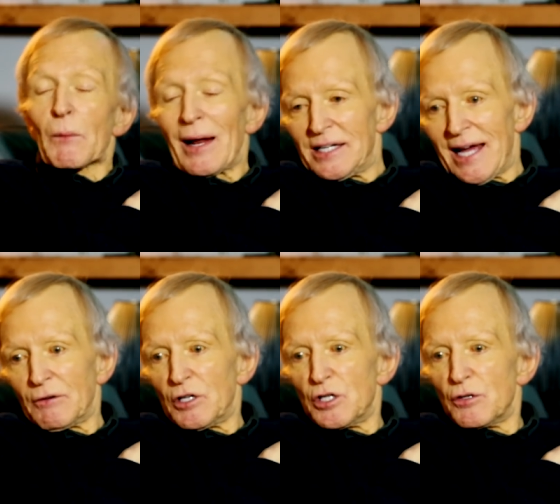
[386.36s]
I went
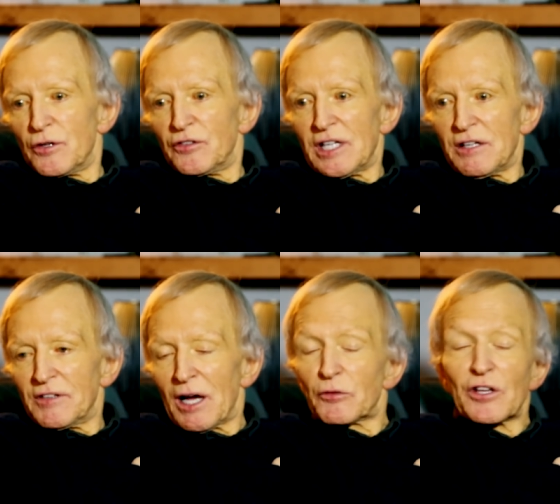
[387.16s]
down at New Year's Eve
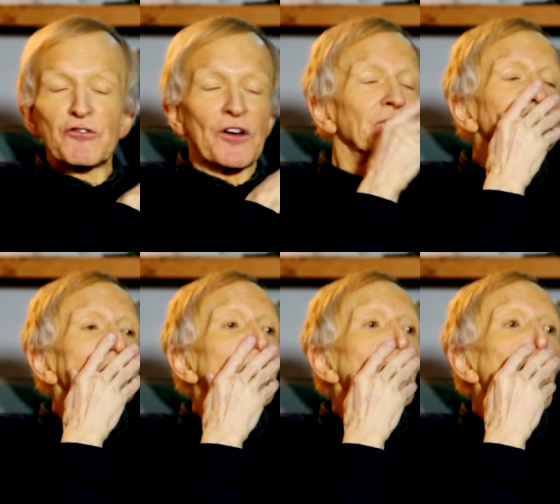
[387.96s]
and I was interested to
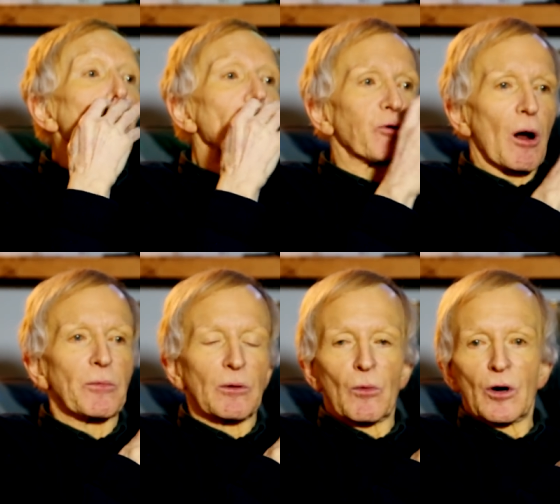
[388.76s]
know what the
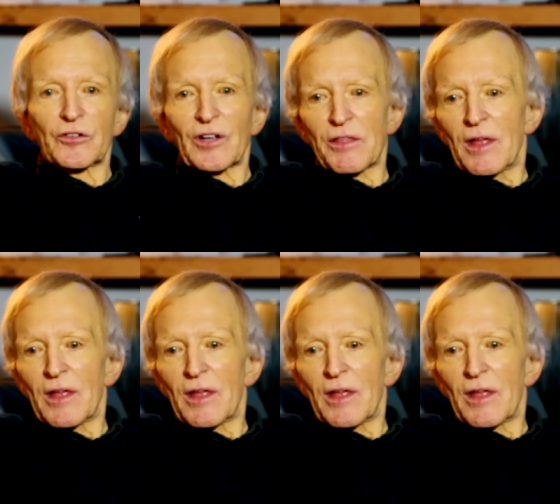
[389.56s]
problem was.